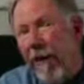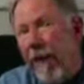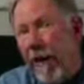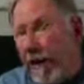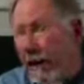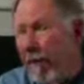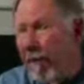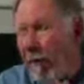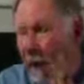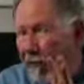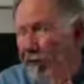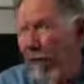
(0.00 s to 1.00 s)
Again,
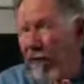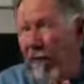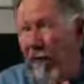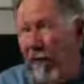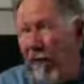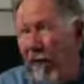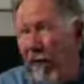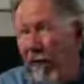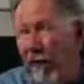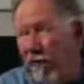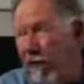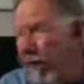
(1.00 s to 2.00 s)
not trying to make you an
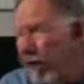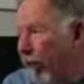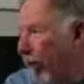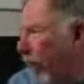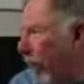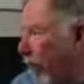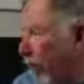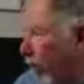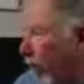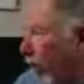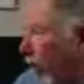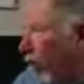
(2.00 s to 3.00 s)
electrician,
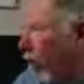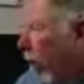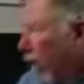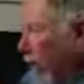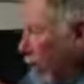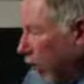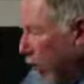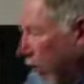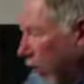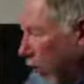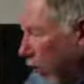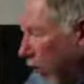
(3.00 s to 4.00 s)
just want you to
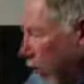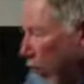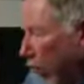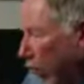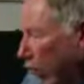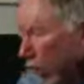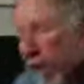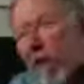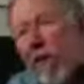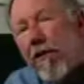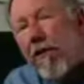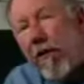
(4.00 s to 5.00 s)
understand these terms
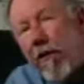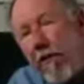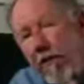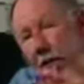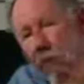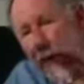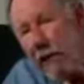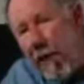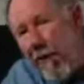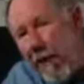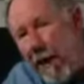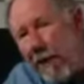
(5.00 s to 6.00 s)
so that when you go to
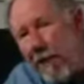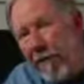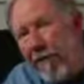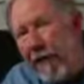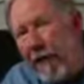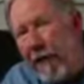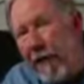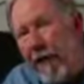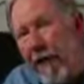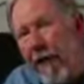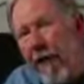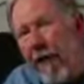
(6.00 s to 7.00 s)
buy your bike,
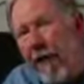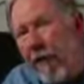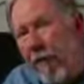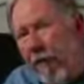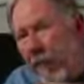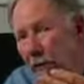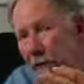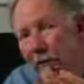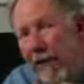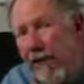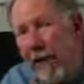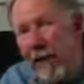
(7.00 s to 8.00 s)
it won't
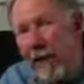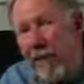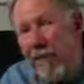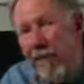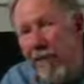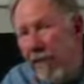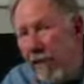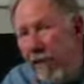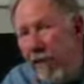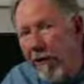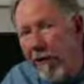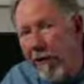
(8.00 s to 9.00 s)
be
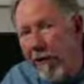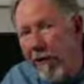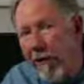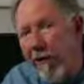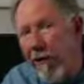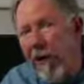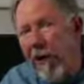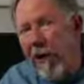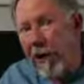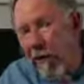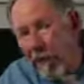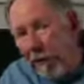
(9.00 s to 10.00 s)
foreign to you
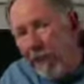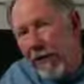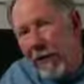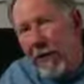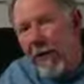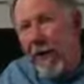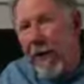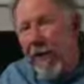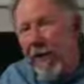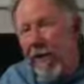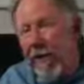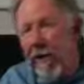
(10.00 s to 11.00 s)
and it won't sound
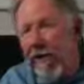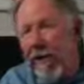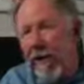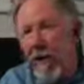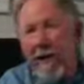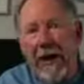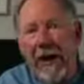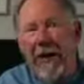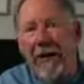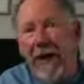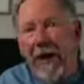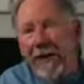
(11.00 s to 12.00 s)
like they're trying to
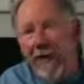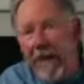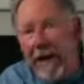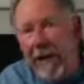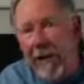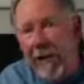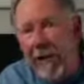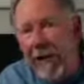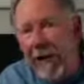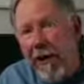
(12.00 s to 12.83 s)
tap dance around you.